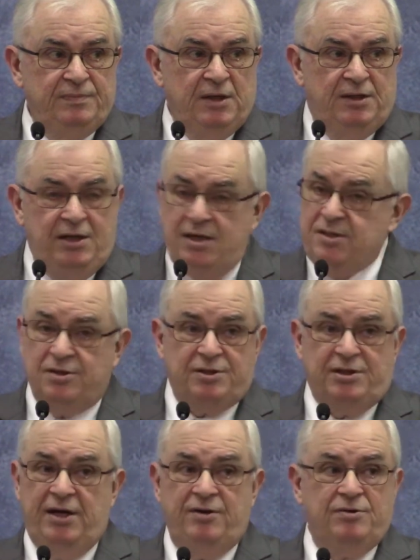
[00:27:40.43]
These are
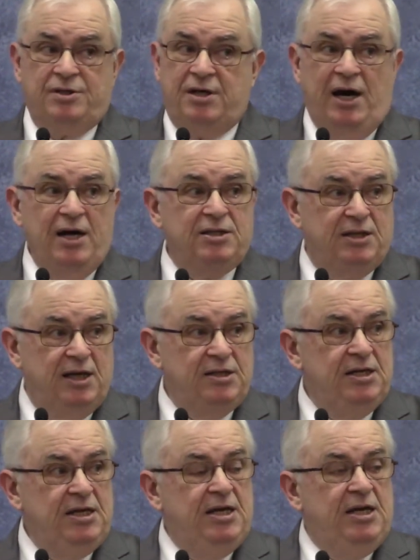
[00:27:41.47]
standards. God says,
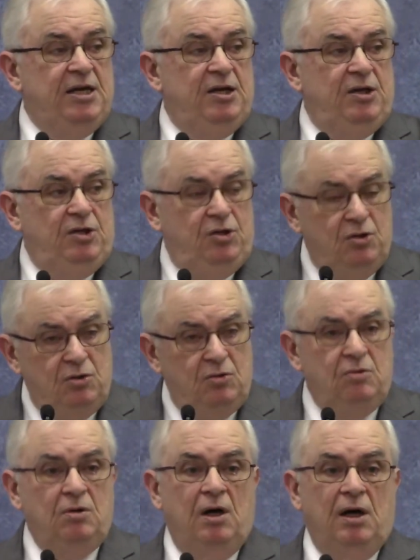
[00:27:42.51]

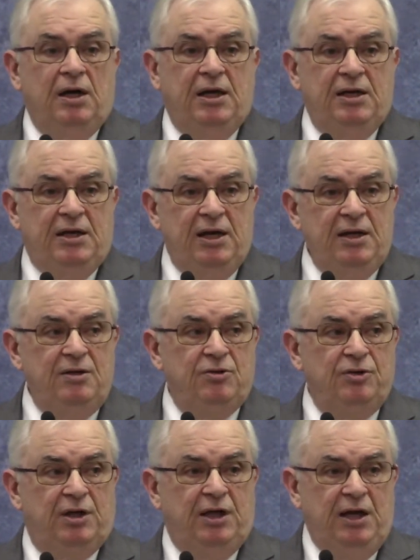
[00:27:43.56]
you can get into
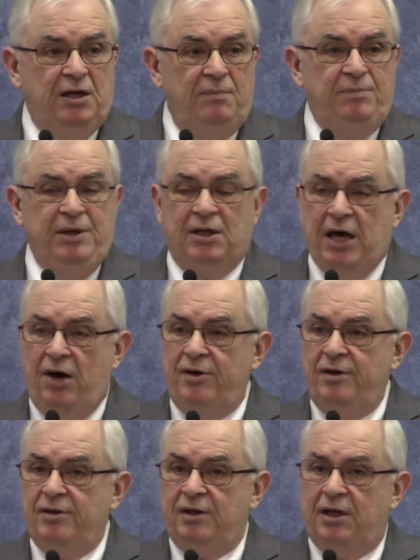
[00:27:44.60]
the kingdom, be allowed
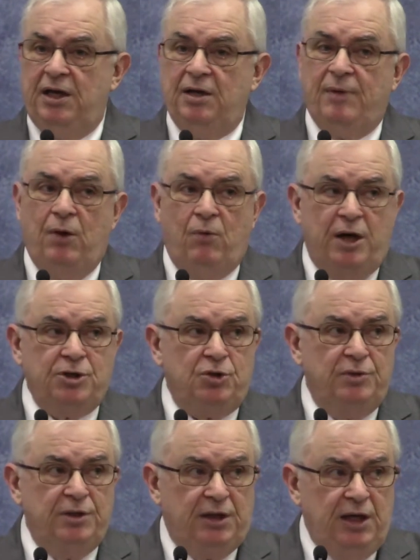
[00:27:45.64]
into the kingdom. I want you
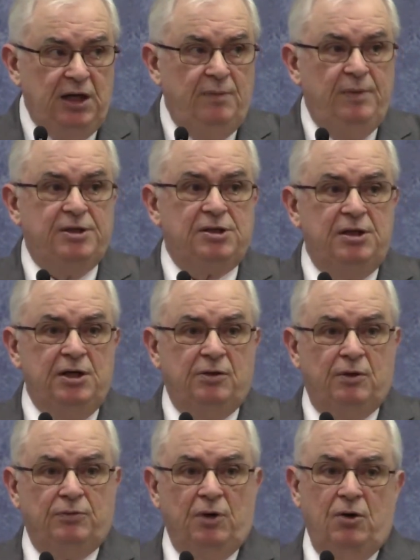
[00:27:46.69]
in the kingdom, but it's a
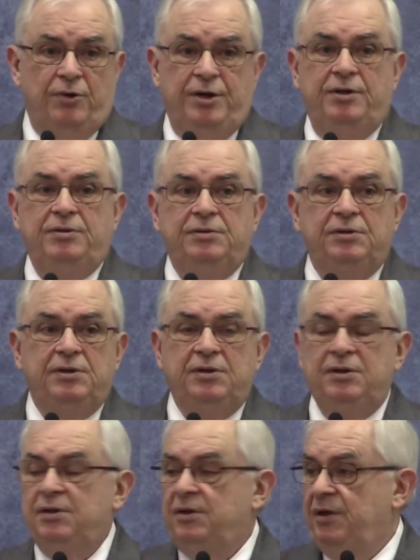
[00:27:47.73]
narrow road.
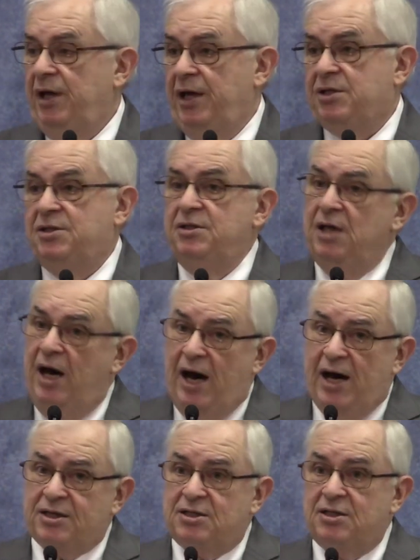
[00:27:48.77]
It's
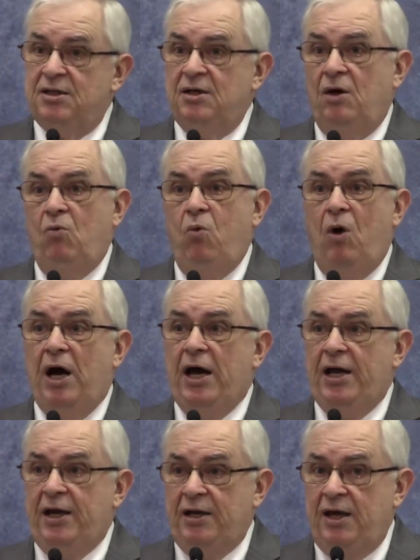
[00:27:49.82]
not
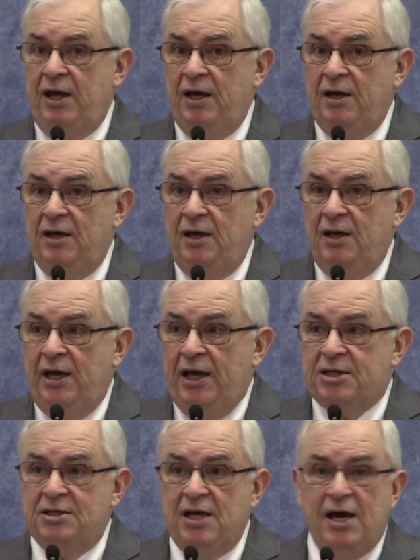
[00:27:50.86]
wide.
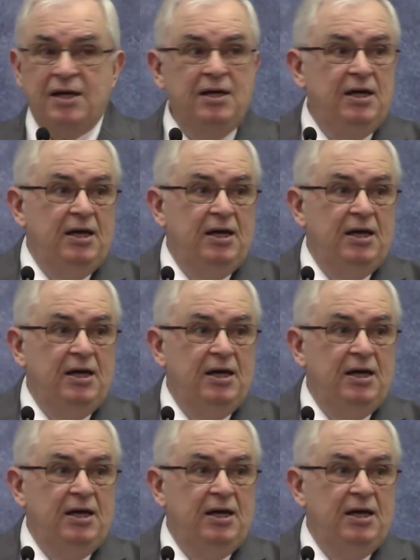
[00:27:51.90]
It's not,